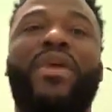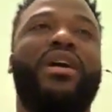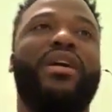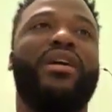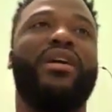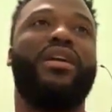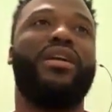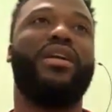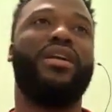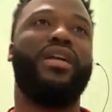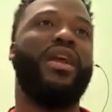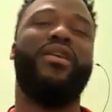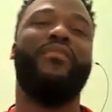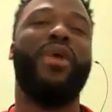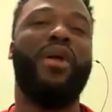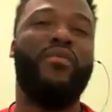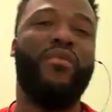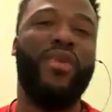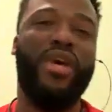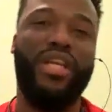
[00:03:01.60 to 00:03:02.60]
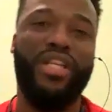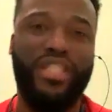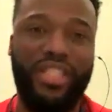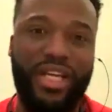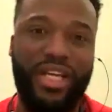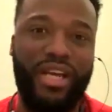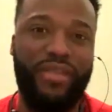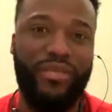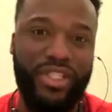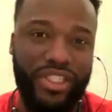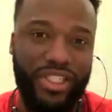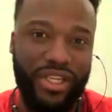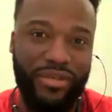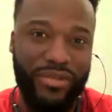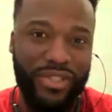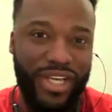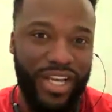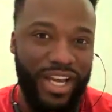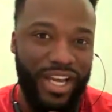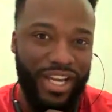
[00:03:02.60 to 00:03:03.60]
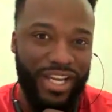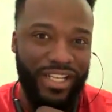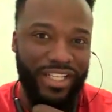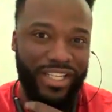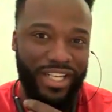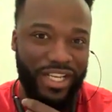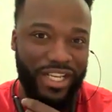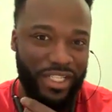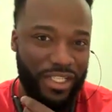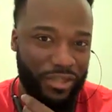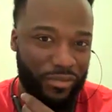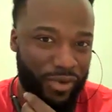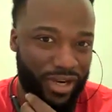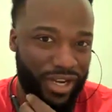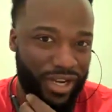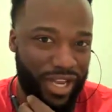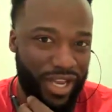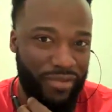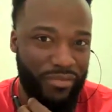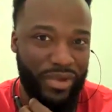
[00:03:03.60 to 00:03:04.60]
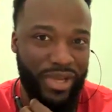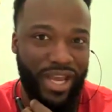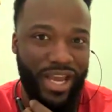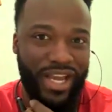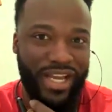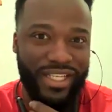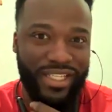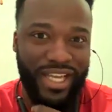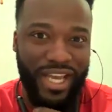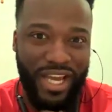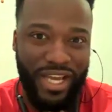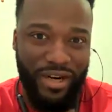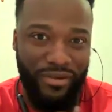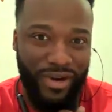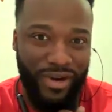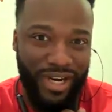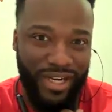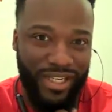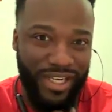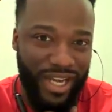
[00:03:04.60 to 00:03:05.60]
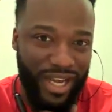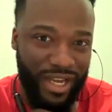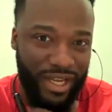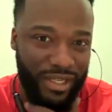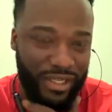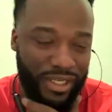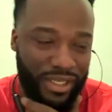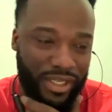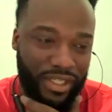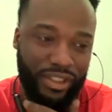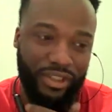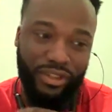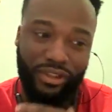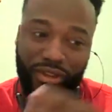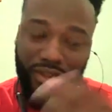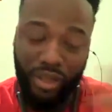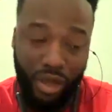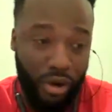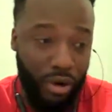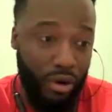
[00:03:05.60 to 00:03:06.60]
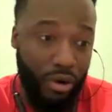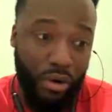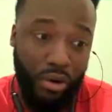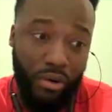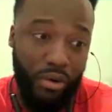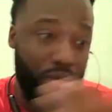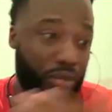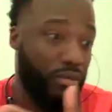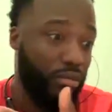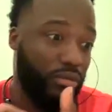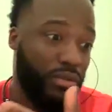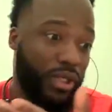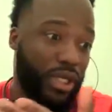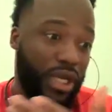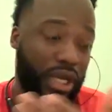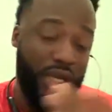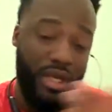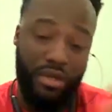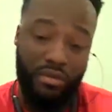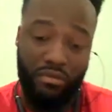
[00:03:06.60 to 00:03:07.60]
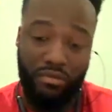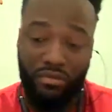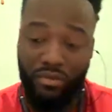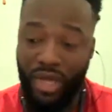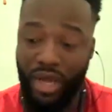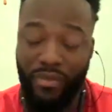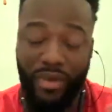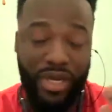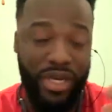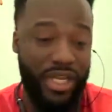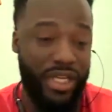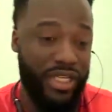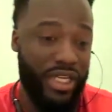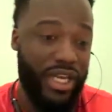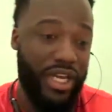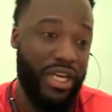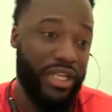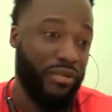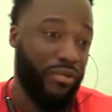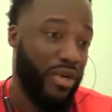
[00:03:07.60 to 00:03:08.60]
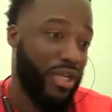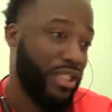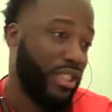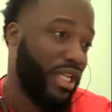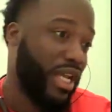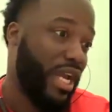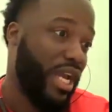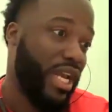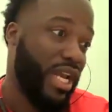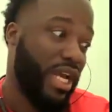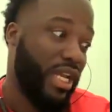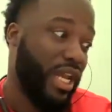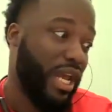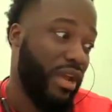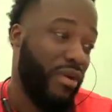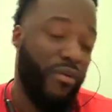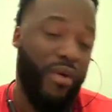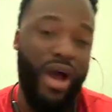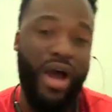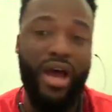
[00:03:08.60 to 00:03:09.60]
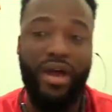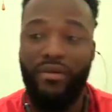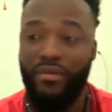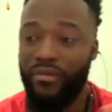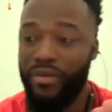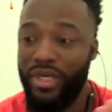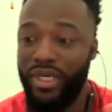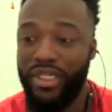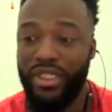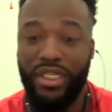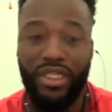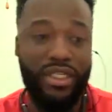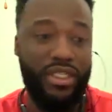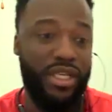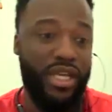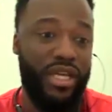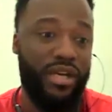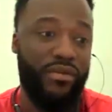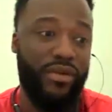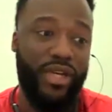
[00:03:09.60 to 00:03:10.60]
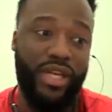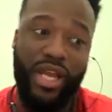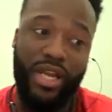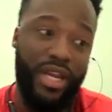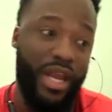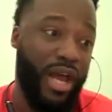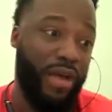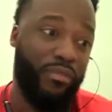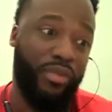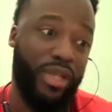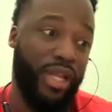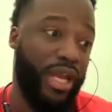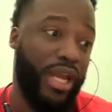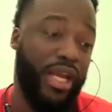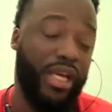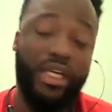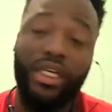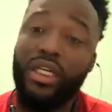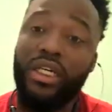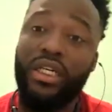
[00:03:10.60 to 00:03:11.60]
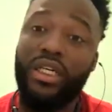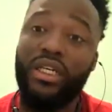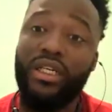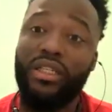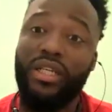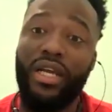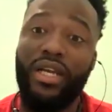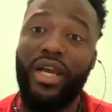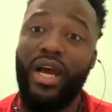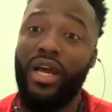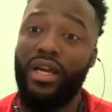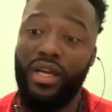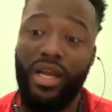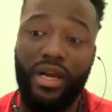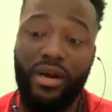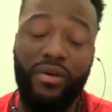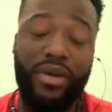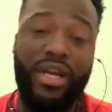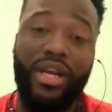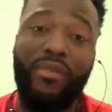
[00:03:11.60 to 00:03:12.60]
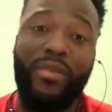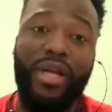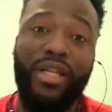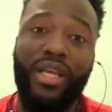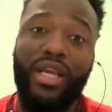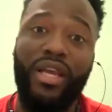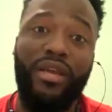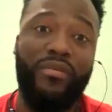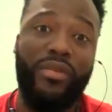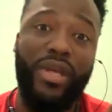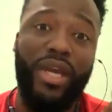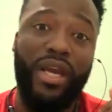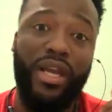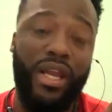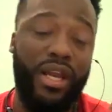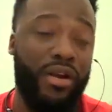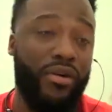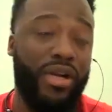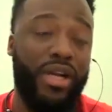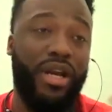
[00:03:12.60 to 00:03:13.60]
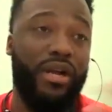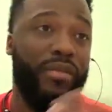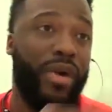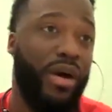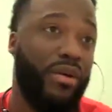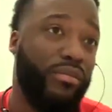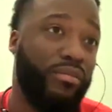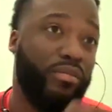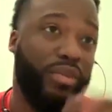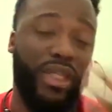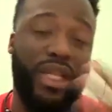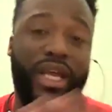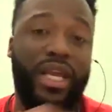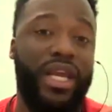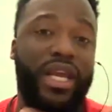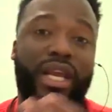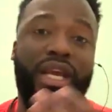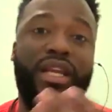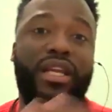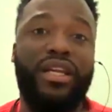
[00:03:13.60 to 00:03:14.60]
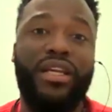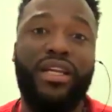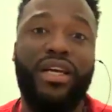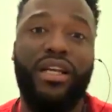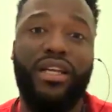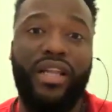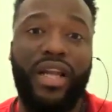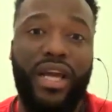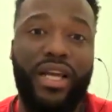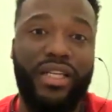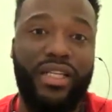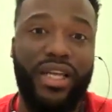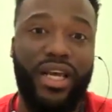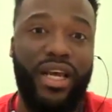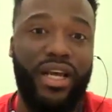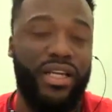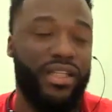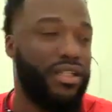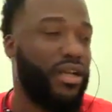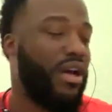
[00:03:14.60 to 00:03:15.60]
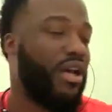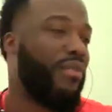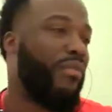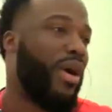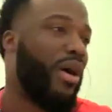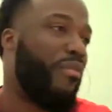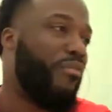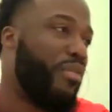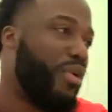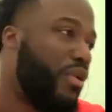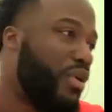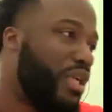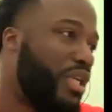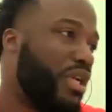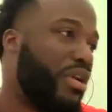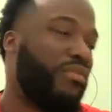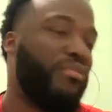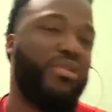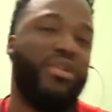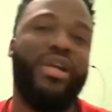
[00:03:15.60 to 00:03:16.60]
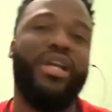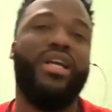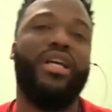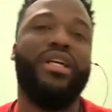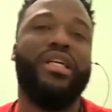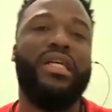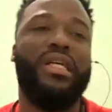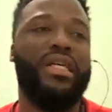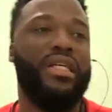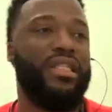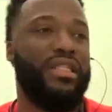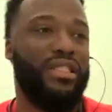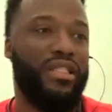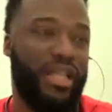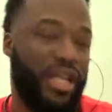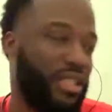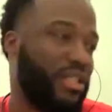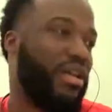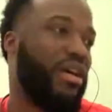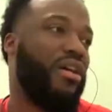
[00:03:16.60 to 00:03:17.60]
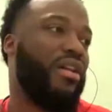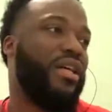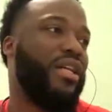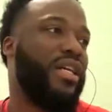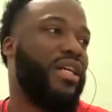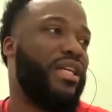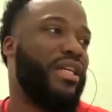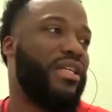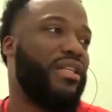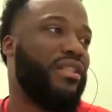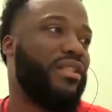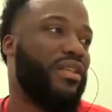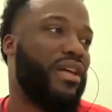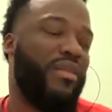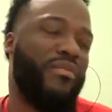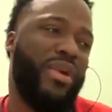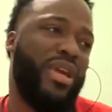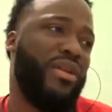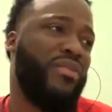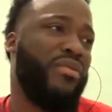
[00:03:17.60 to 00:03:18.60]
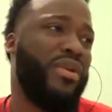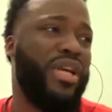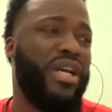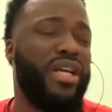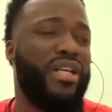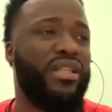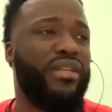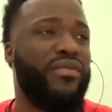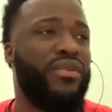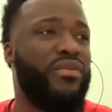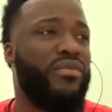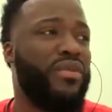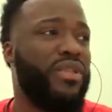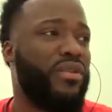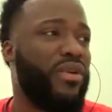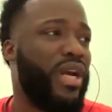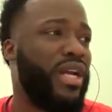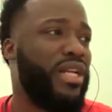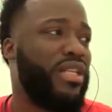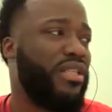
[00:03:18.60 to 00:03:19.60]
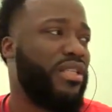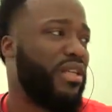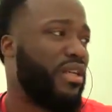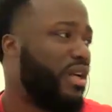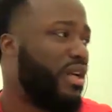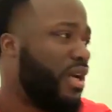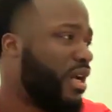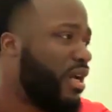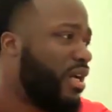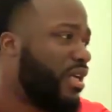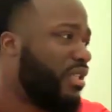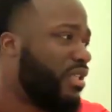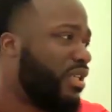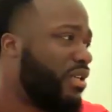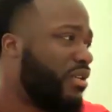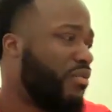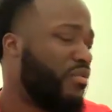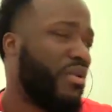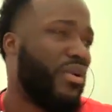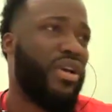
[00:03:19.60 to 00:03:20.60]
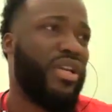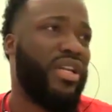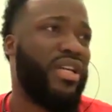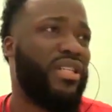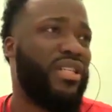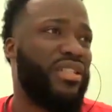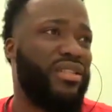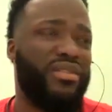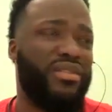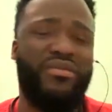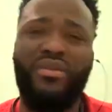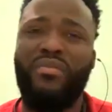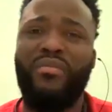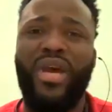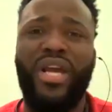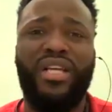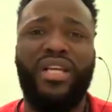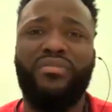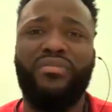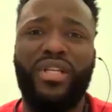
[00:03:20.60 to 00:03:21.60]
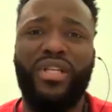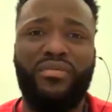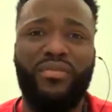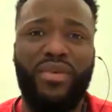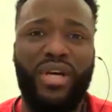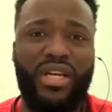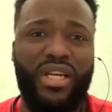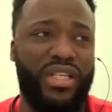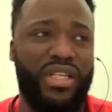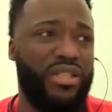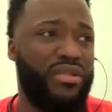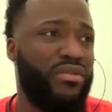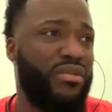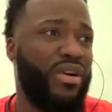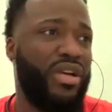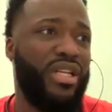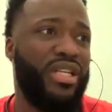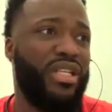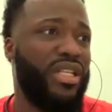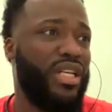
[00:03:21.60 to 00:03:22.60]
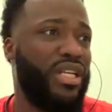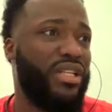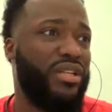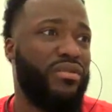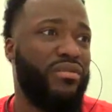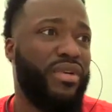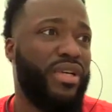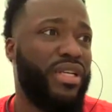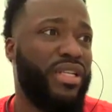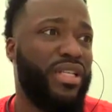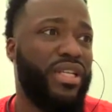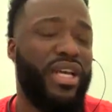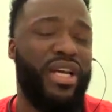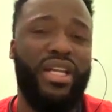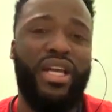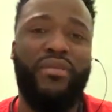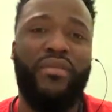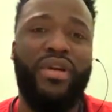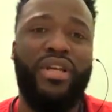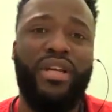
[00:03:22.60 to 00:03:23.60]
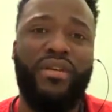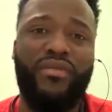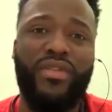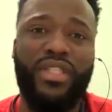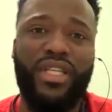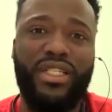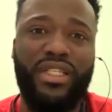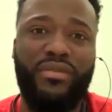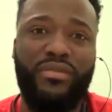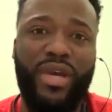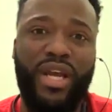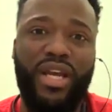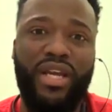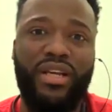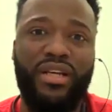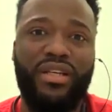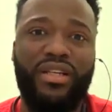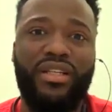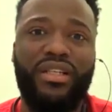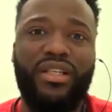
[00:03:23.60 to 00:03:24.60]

I'm not caring about winning championships. This is where the NBA is headed right now. So I mean, these kids want to stay in LA. Why? Because of the scenery. They're not playing good. They not. They don't care about the NBA. They don't care about playing and nothing like that. It's all about building your brand. That's all it is. I mean, who cares if you traded to New Orleans? You could make as much money as New Orleans as you is in LA. What difference does it make?